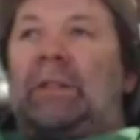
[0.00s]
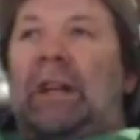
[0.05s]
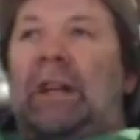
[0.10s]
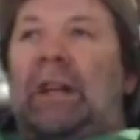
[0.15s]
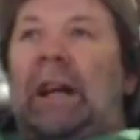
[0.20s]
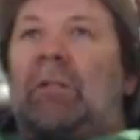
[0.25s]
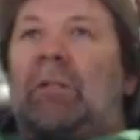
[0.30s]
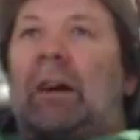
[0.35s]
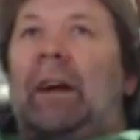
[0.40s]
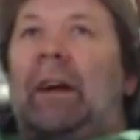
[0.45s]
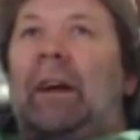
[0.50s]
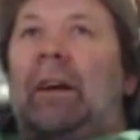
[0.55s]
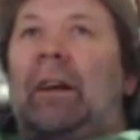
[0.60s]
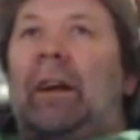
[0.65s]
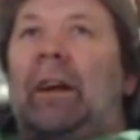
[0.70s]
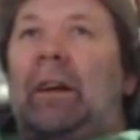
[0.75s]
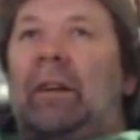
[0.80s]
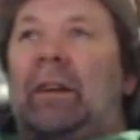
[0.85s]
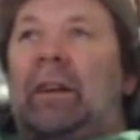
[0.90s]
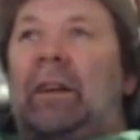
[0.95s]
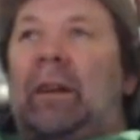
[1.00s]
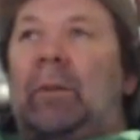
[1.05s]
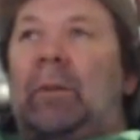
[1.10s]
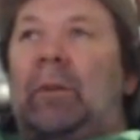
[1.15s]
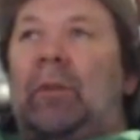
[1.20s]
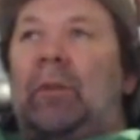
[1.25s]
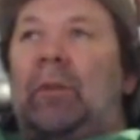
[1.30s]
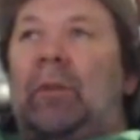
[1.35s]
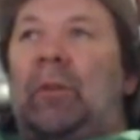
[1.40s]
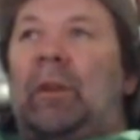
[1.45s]
Ryan on the
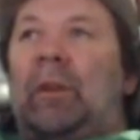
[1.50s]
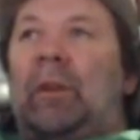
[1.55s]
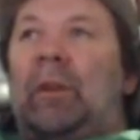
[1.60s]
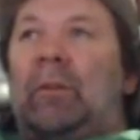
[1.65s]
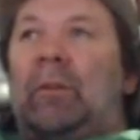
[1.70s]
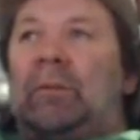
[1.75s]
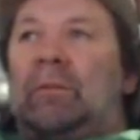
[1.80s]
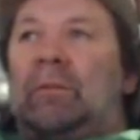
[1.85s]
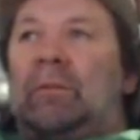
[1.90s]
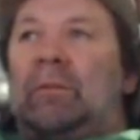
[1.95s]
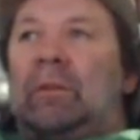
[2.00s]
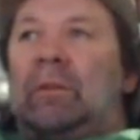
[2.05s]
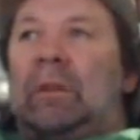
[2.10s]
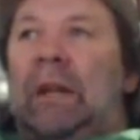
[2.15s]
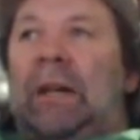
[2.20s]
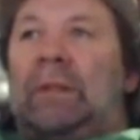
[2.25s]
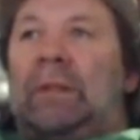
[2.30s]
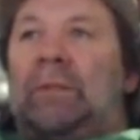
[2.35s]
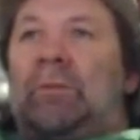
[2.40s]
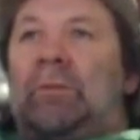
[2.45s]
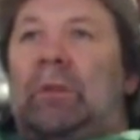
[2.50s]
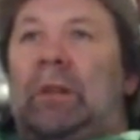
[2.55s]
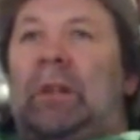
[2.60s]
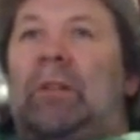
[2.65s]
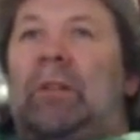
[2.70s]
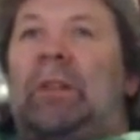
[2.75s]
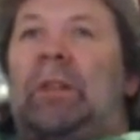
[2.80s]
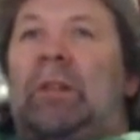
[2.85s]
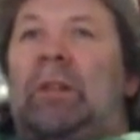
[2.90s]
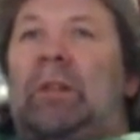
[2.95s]
Amazon. That's really
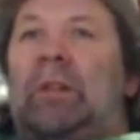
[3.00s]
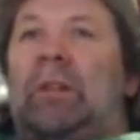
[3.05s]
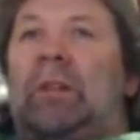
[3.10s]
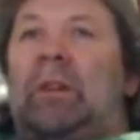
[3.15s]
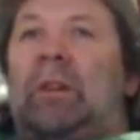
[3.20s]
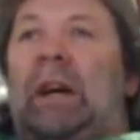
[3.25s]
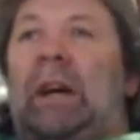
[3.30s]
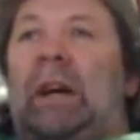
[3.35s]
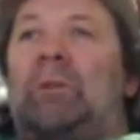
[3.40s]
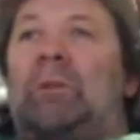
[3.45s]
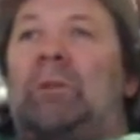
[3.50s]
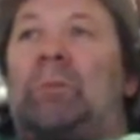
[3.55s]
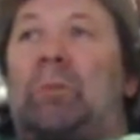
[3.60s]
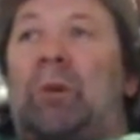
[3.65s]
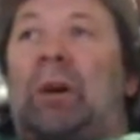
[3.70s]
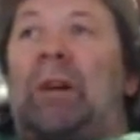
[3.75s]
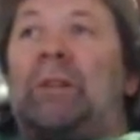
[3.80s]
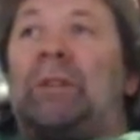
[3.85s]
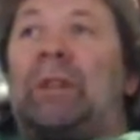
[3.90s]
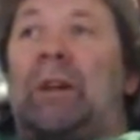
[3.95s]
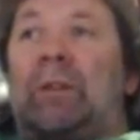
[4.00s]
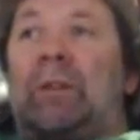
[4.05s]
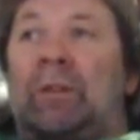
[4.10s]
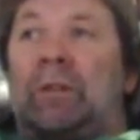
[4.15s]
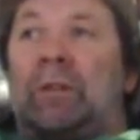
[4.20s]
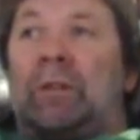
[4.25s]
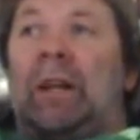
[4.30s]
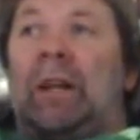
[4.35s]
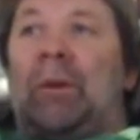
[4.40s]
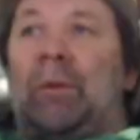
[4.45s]
good. I was surprised how good
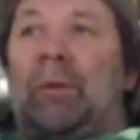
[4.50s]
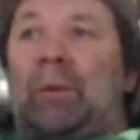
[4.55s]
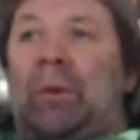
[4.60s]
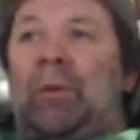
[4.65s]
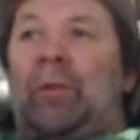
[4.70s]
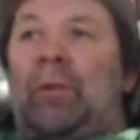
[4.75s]
that was.